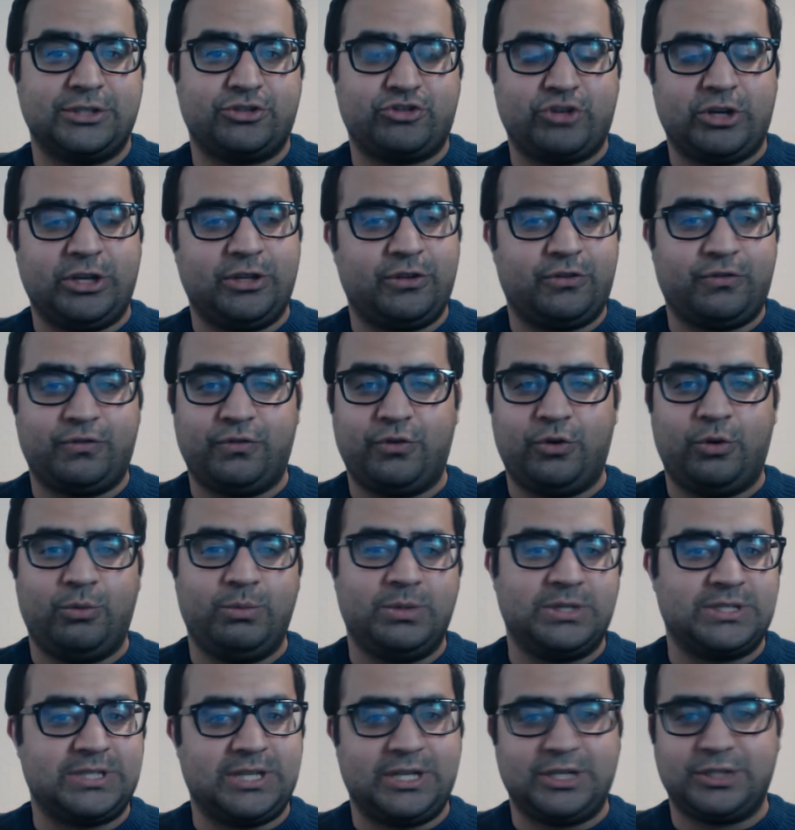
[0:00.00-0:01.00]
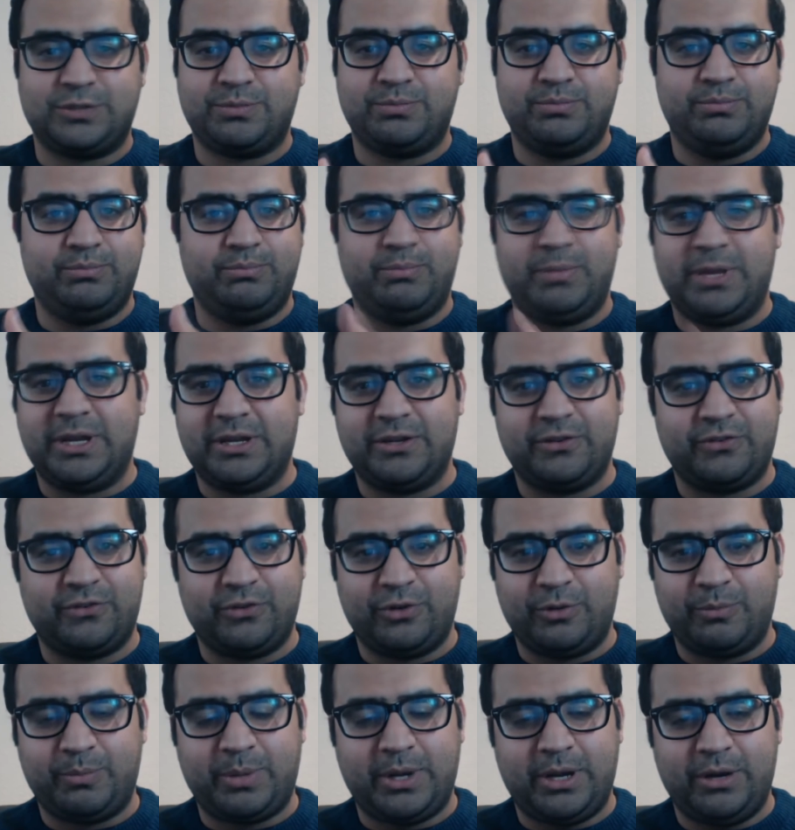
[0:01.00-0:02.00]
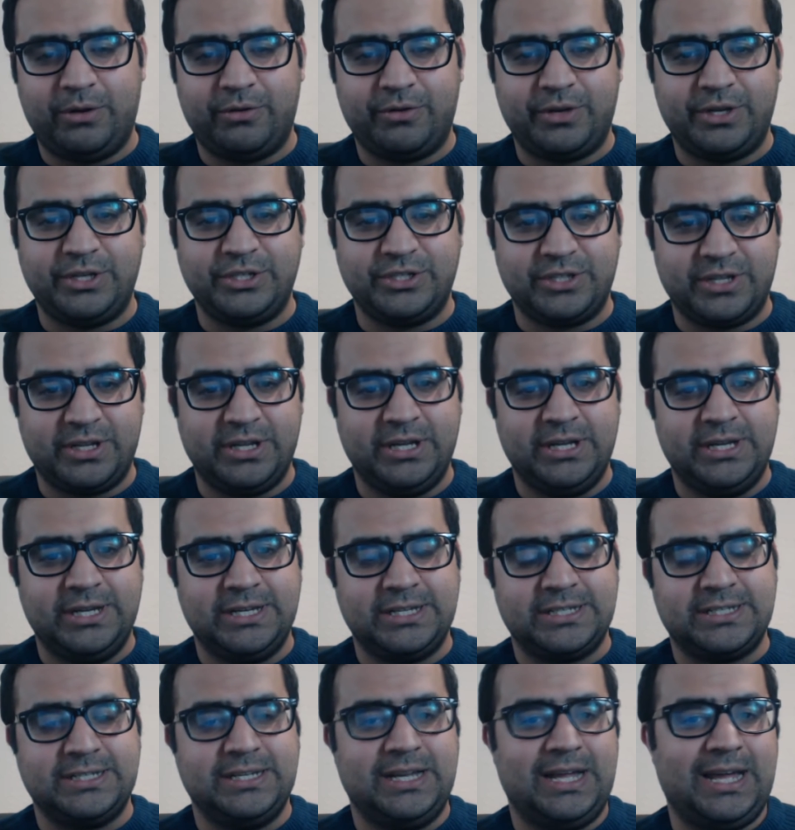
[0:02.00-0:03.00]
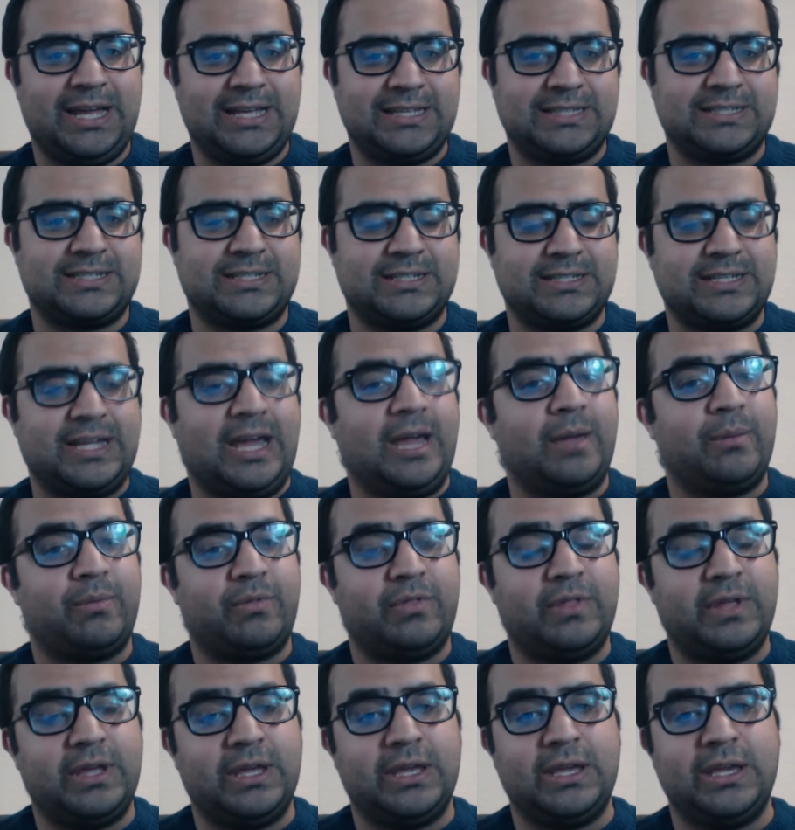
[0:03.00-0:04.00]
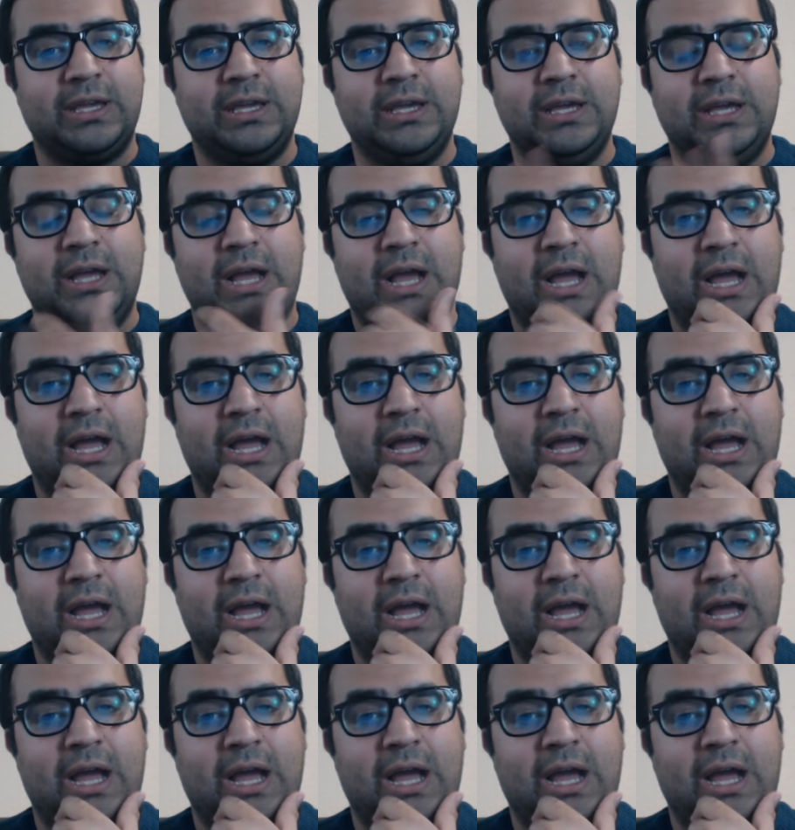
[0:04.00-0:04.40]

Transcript: as a Transformer / Megazord Power Ranger-esque type thing.